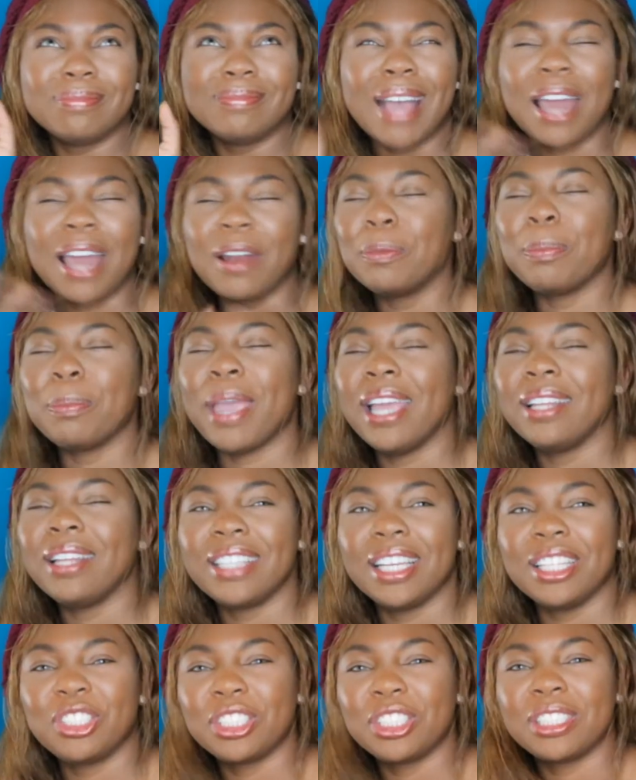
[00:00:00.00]
I don't pay
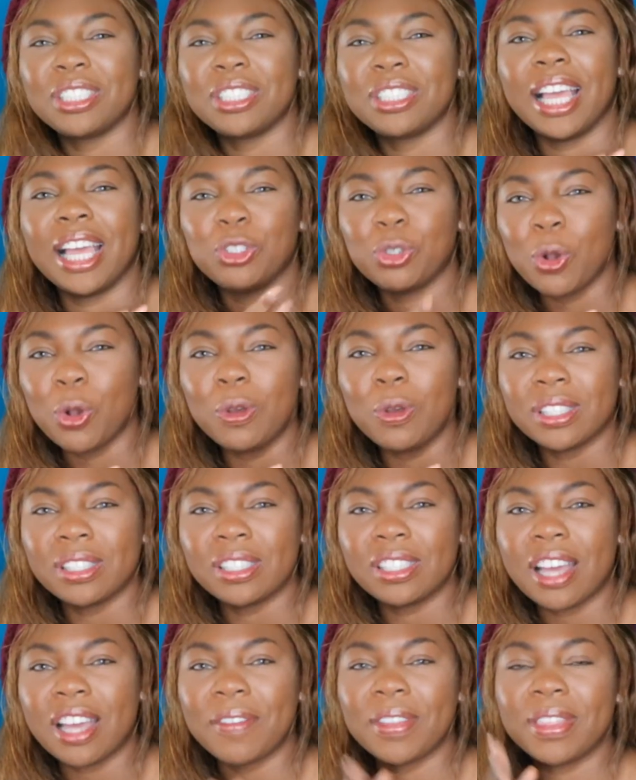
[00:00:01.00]
attention to like trolls and
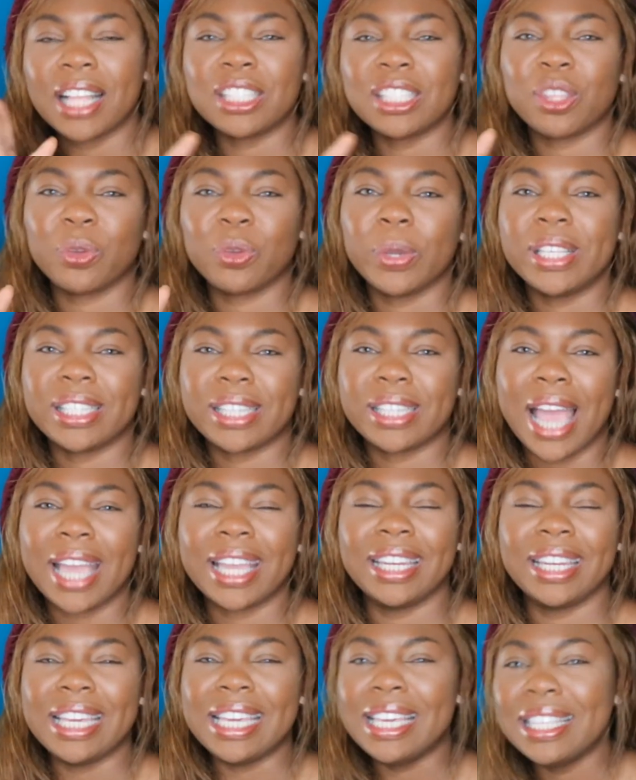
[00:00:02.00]
stuff. And that's the reason I
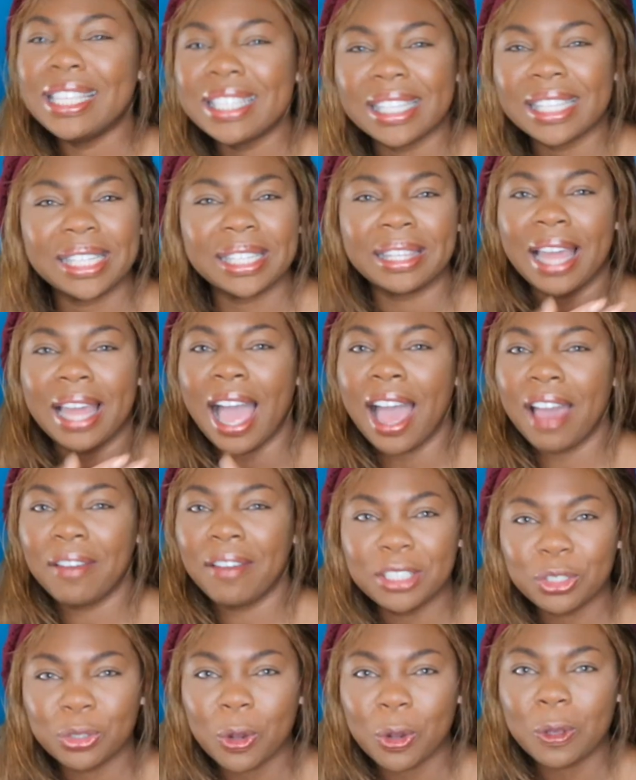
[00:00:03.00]
can easily laugh
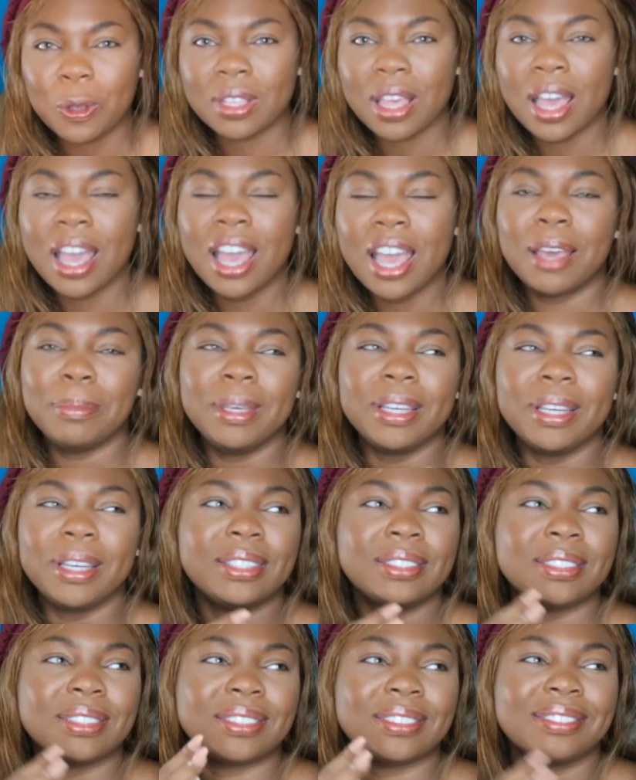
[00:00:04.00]
at trolls
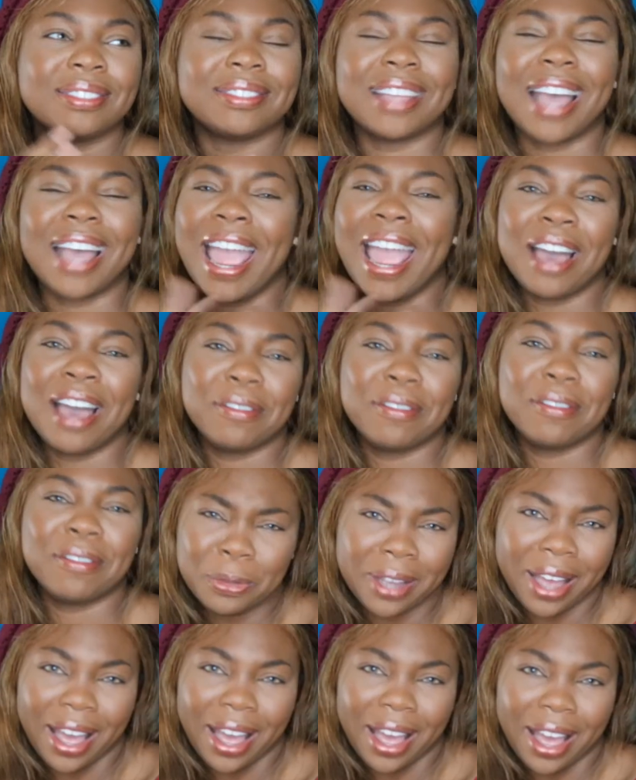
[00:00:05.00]
because I have you
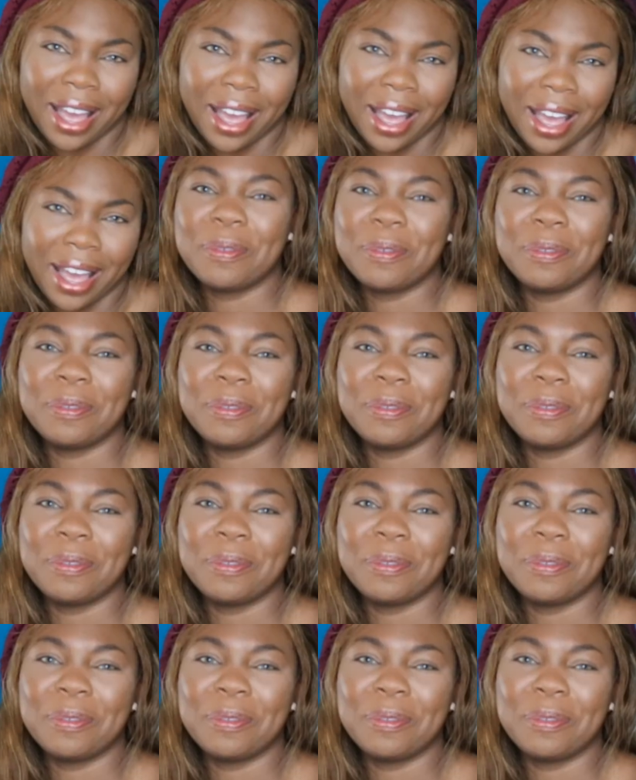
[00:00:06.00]
guys. Like